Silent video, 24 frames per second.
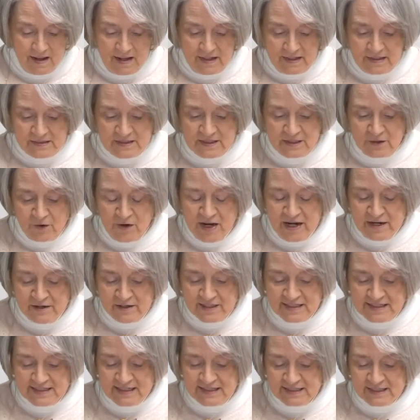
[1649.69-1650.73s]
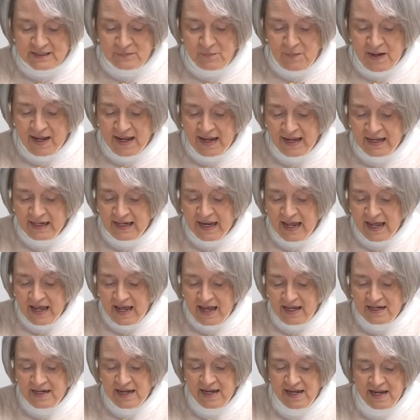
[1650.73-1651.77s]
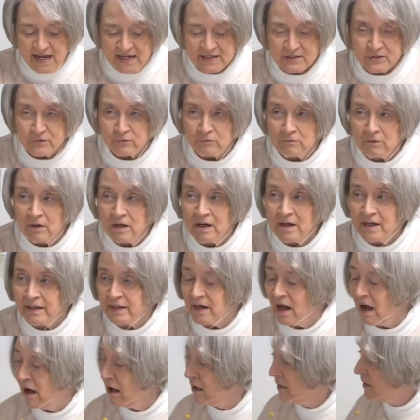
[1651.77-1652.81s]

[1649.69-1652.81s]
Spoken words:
So here is this man, and he has run all